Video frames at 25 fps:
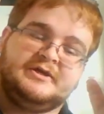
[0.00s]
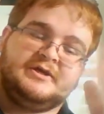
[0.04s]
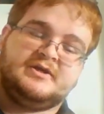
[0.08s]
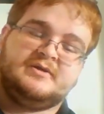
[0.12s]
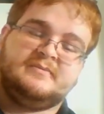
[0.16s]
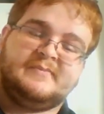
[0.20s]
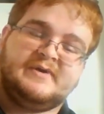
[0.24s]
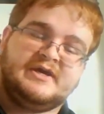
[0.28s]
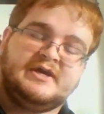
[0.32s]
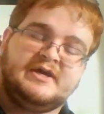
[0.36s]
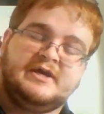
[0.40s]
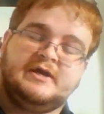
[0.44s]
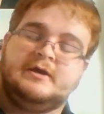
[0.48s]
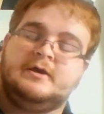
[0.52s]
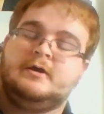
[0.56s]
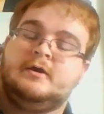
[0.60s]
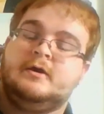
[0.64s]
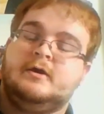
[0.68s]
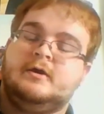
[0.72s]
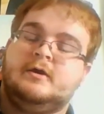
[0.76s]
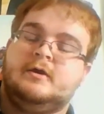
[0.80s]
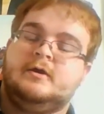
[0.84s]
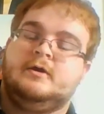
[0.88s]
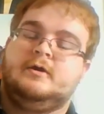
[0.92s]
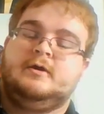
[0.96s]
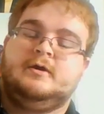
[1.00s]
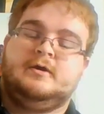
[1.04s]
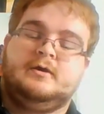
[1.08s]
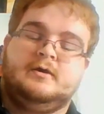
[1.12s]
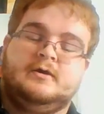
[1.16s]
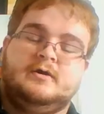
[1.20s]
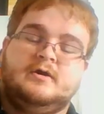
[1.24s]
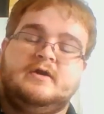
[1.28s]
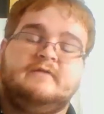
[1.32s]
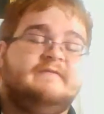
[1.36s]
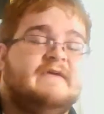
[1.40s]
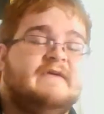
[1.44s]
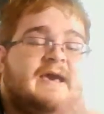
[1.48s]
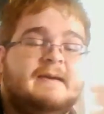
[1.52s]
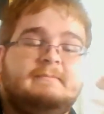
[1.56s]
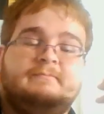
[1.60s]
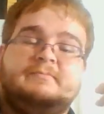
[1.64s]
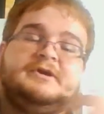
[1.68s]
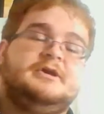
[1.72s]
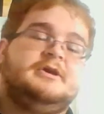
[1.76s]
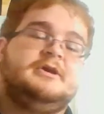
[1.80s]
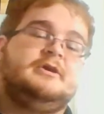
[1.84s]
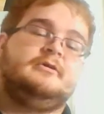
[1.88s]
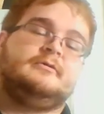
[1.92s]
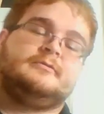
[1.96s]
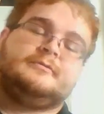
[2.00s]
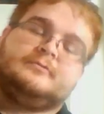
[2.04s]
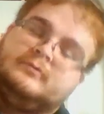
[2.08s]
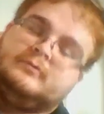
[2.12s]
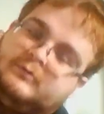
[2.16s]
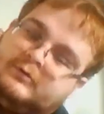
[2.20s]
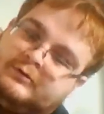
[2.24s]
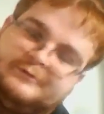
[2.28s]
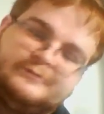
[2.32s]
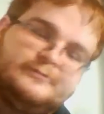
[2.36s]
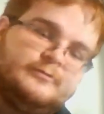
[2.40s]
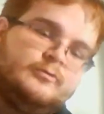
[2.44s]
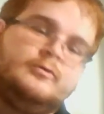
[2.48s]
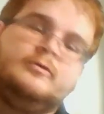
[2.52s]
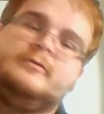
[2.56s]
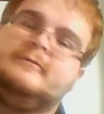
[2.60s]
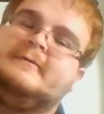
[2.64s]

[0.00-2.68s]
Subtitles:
it to be, and that being Thor